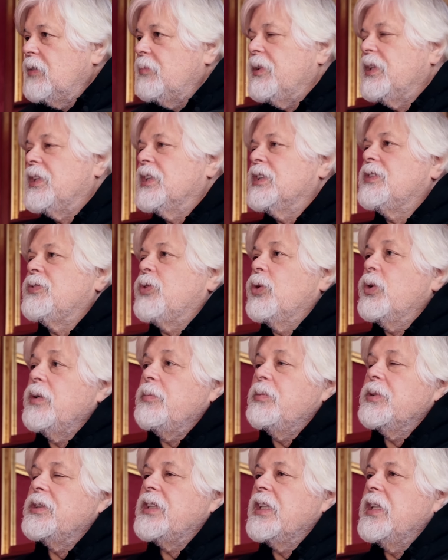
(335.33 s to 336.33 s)
because
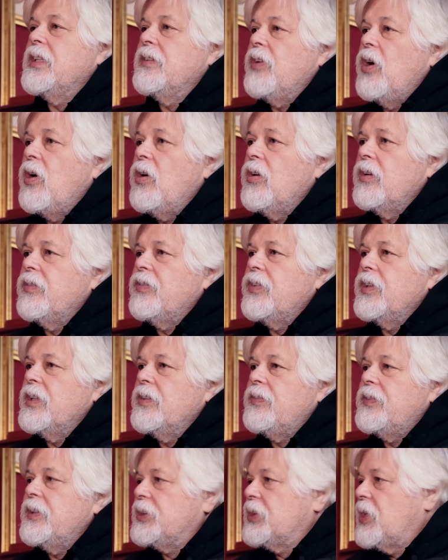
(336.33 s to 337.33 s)
40% of all of
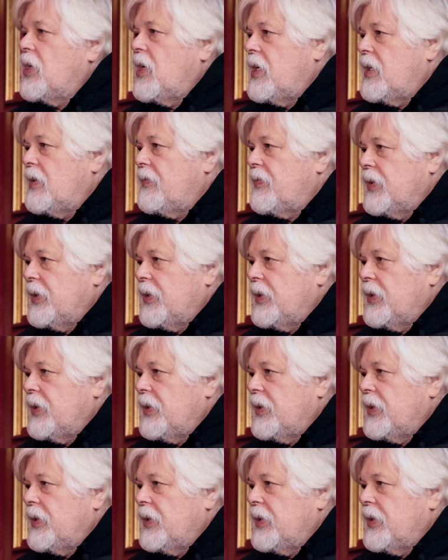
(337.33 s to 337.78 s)
the fish caught